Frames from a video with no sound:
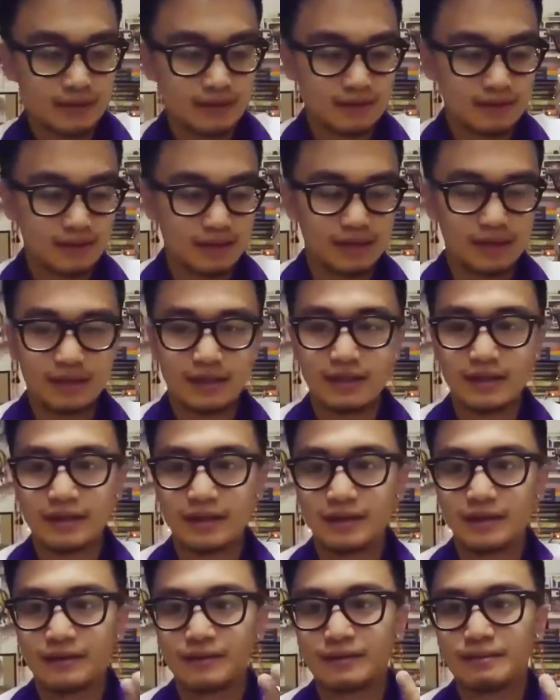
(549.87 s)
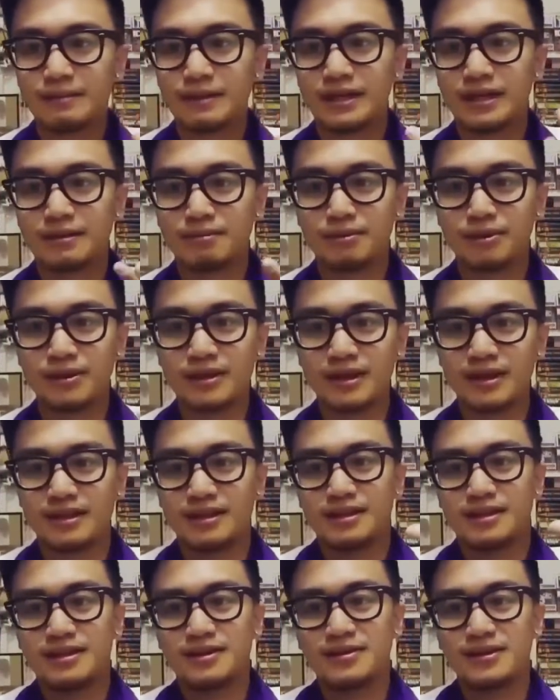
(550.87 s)
Right, I'm gonna put that.
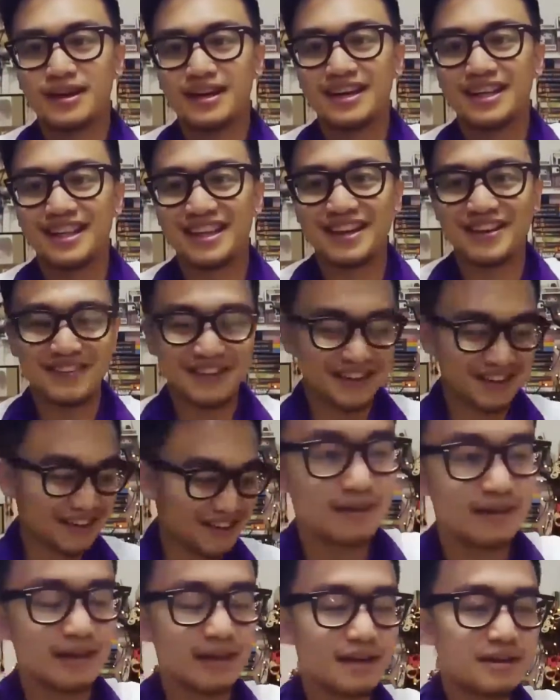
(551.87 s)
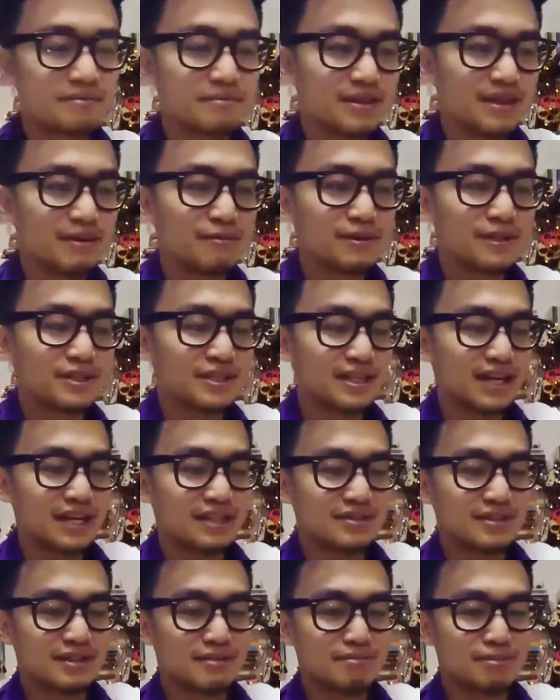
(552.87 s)
Okay, there we go. Alright, I think we should
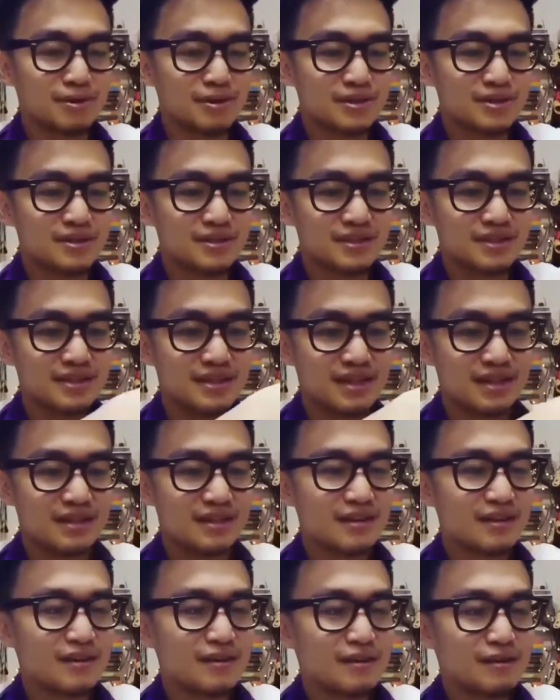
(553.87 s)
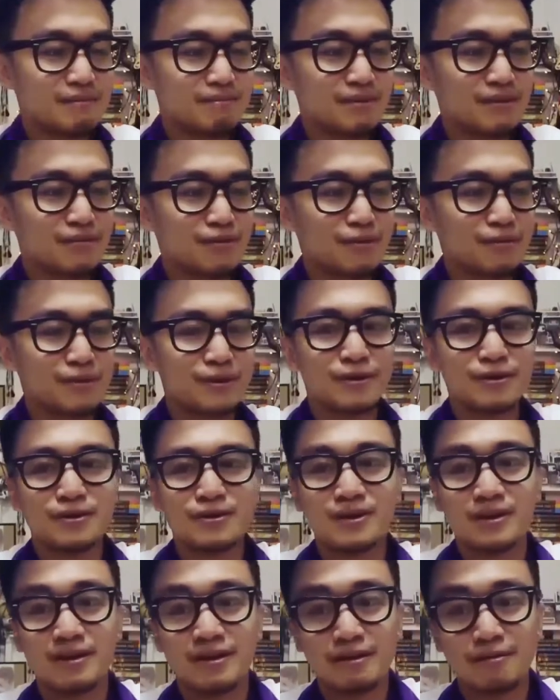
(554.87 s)
get to the books then before we go
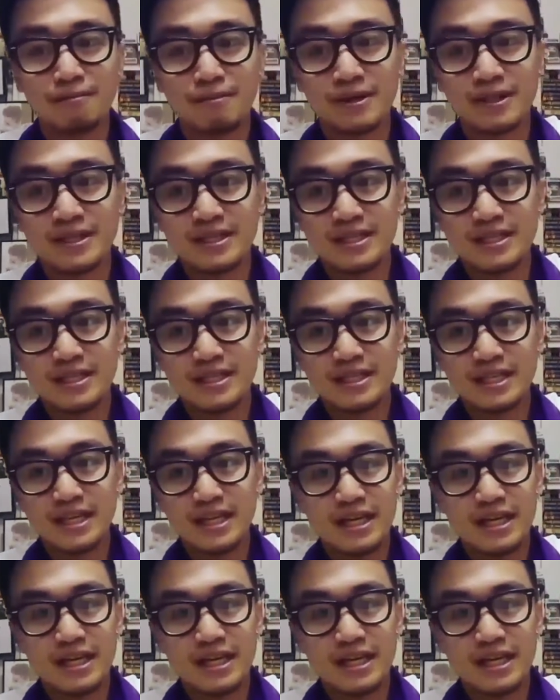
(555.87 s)
to the art prints.